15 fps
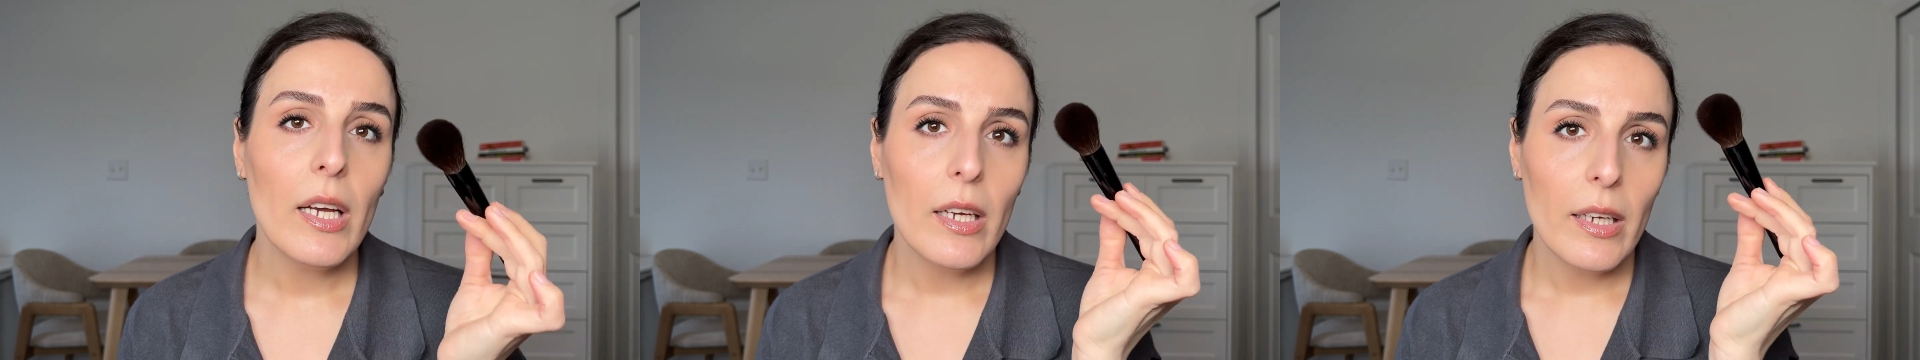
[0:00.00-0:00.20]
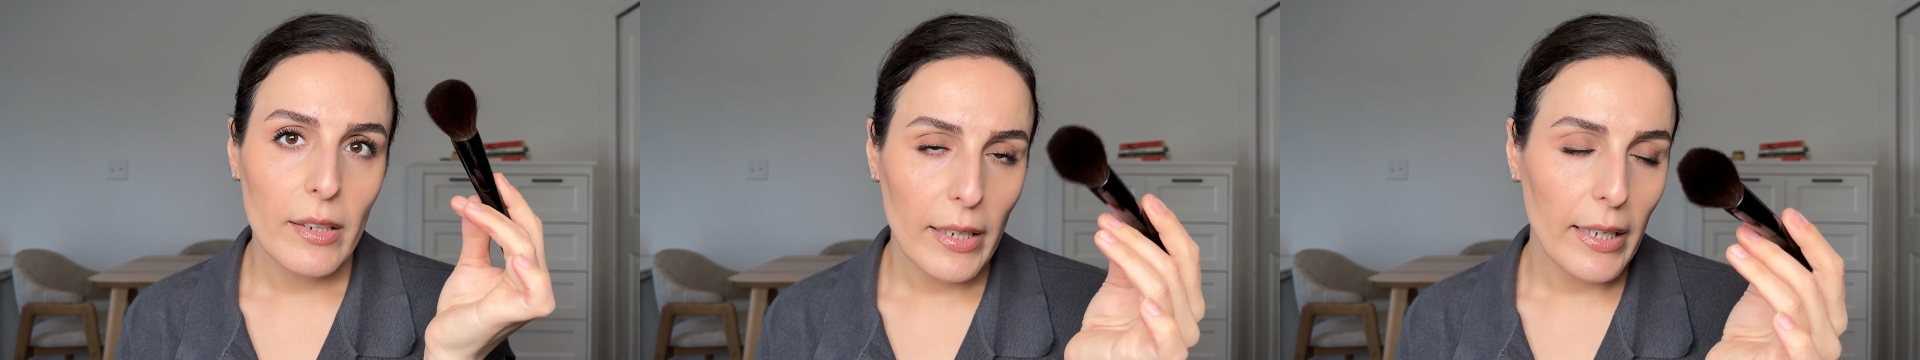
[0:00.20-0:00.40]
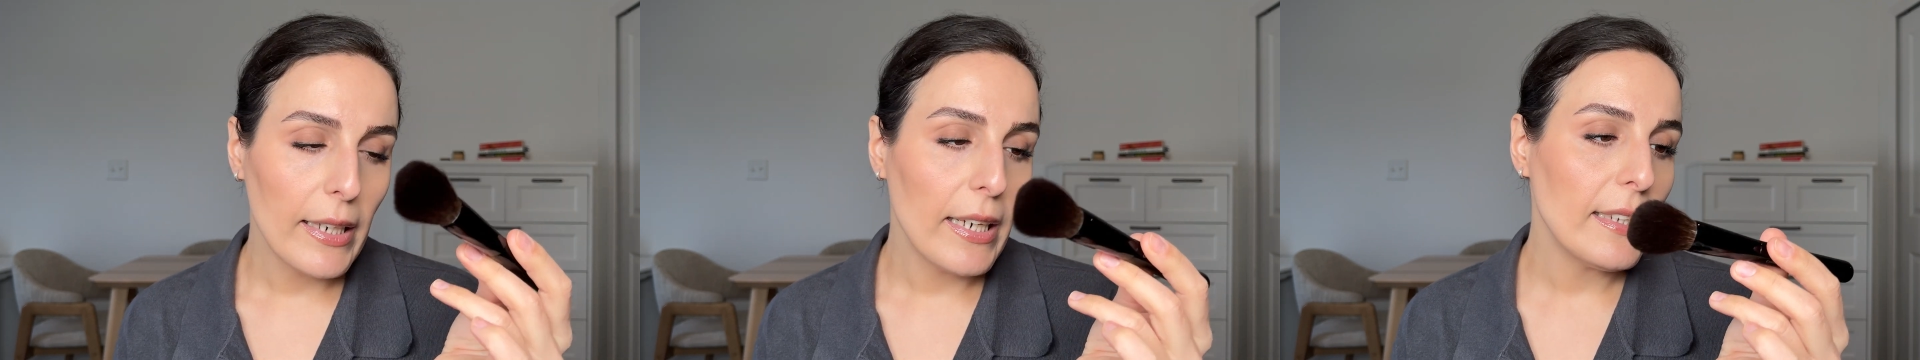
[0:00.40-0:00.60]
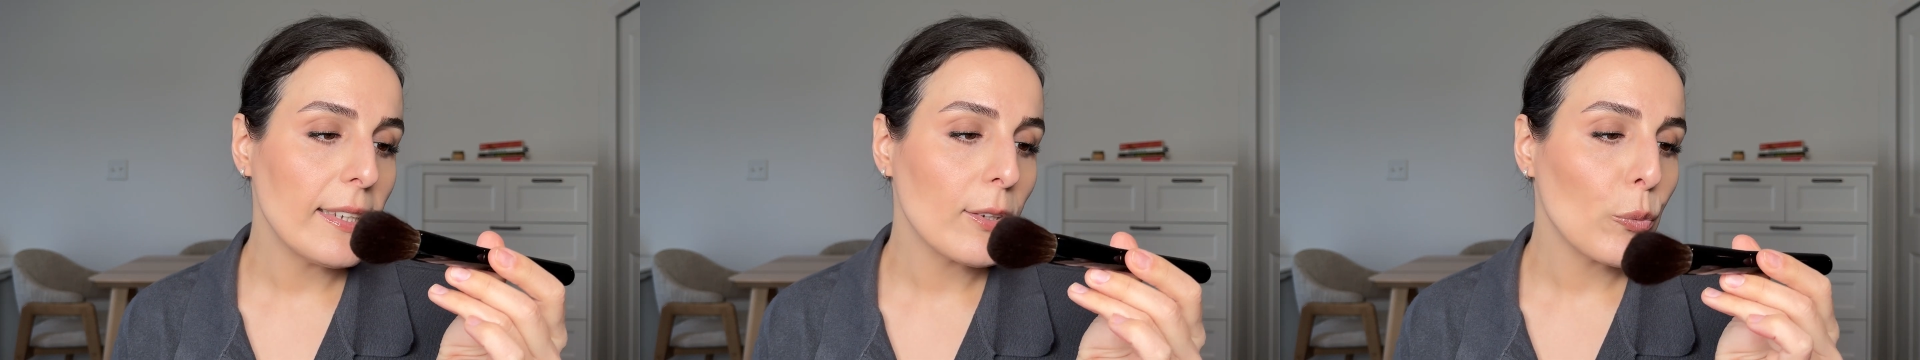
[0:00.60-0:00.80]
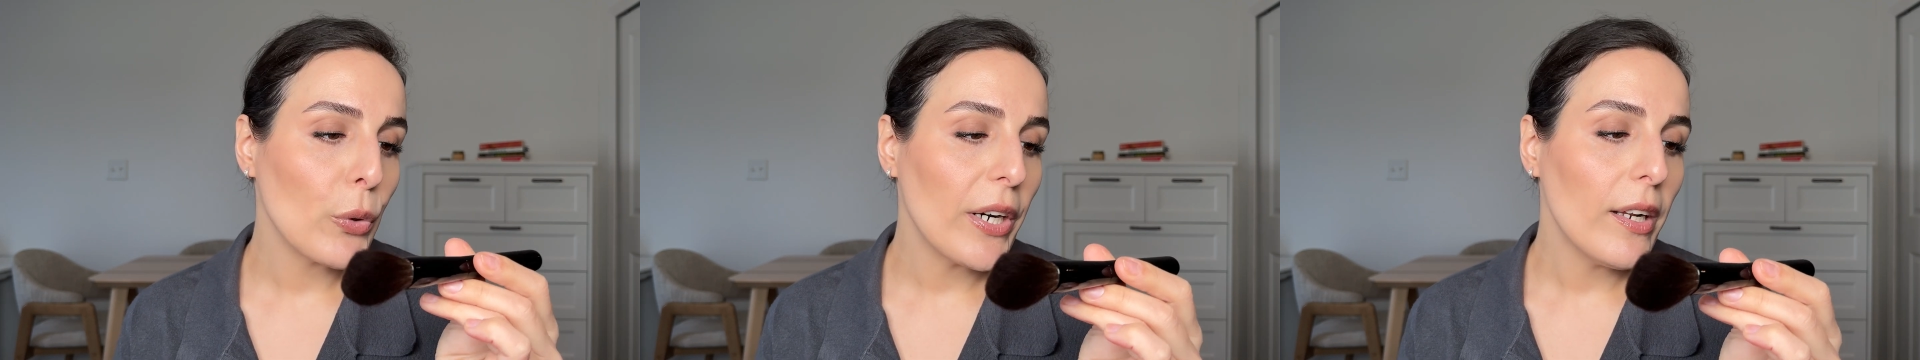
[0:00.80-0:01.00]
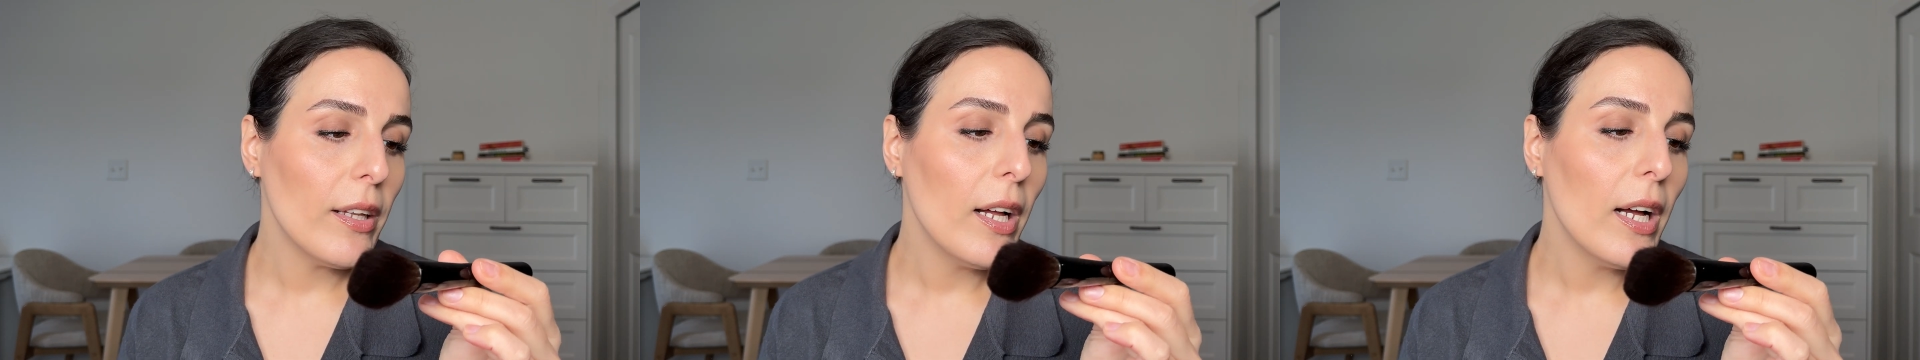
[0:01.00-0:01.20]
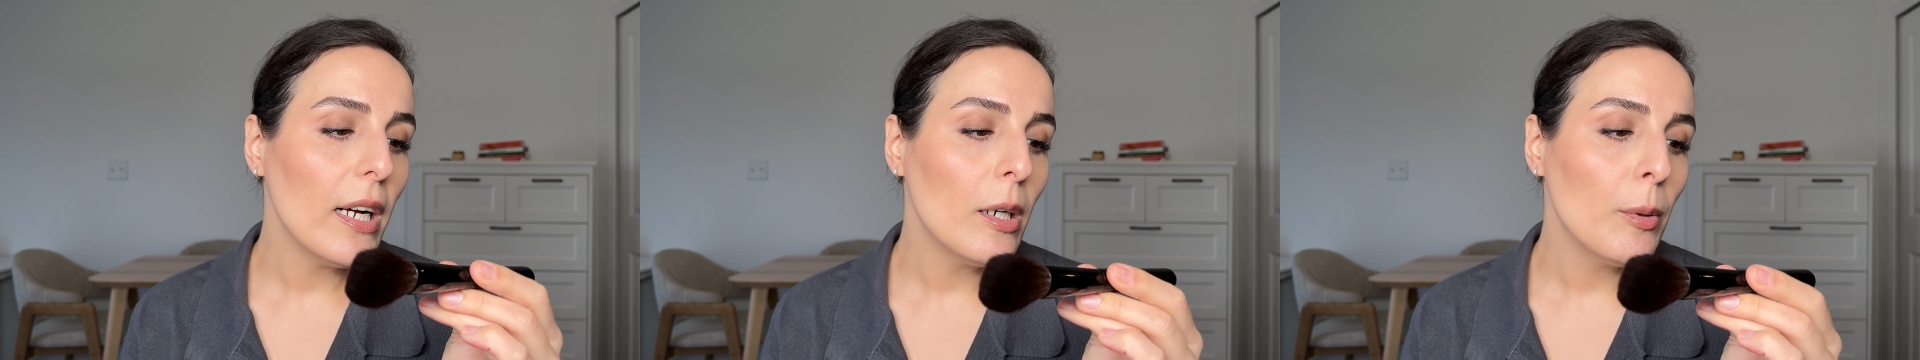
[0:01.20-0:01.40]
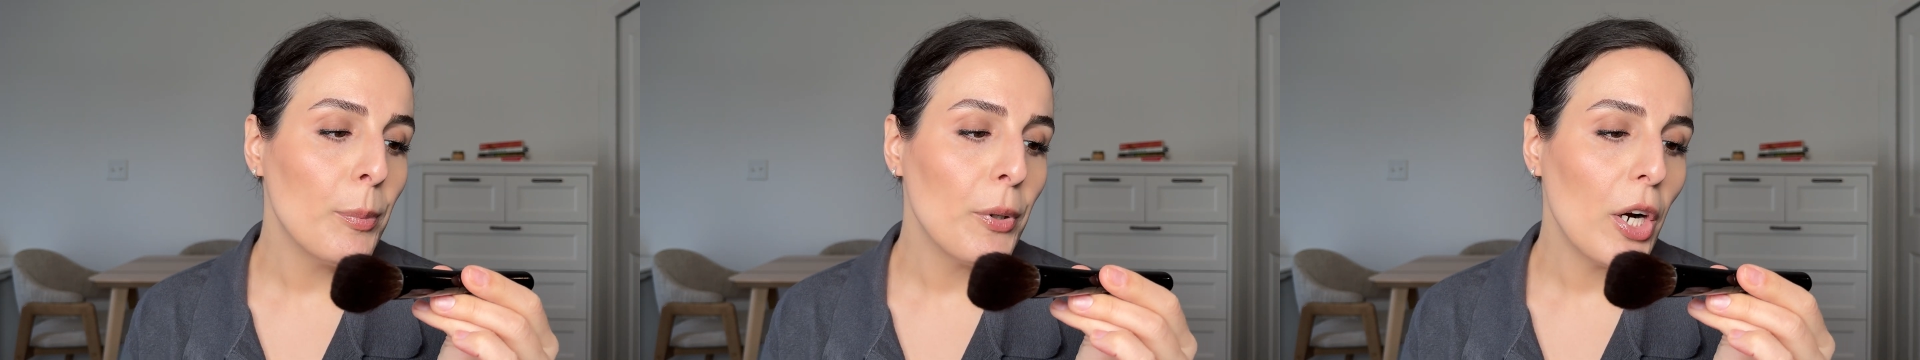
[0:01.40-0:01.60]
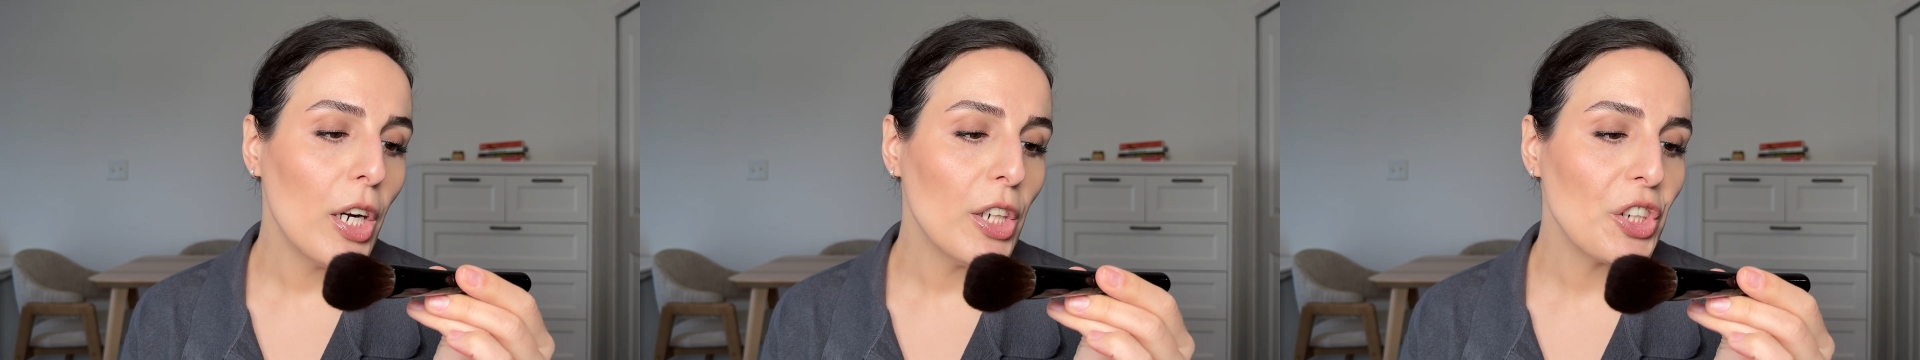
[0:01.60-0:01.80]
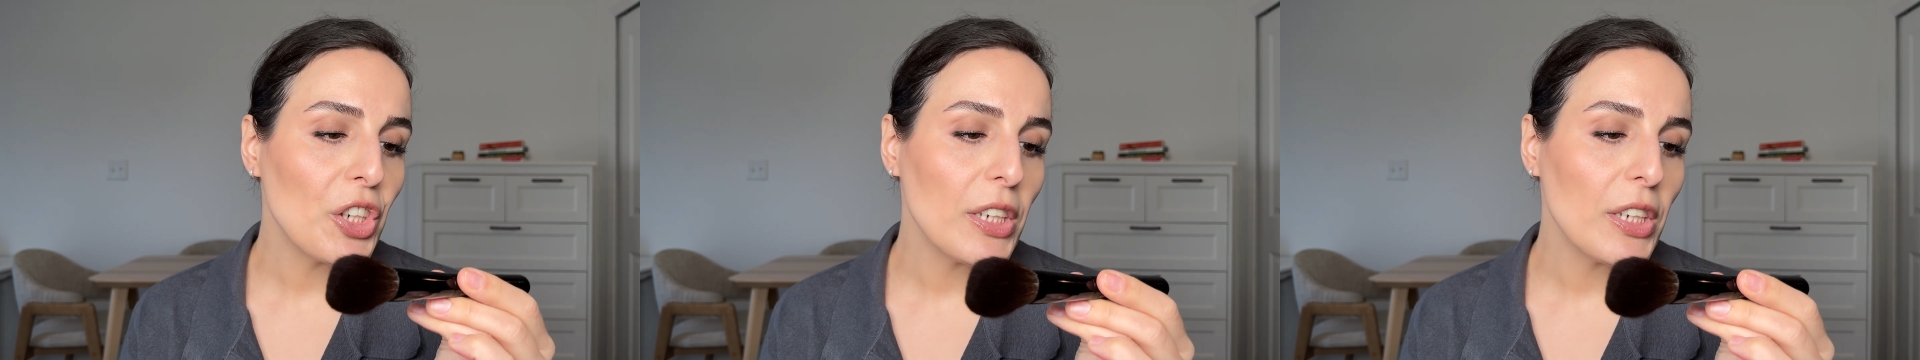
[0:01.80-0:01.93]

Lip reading: a squirrel hair brush.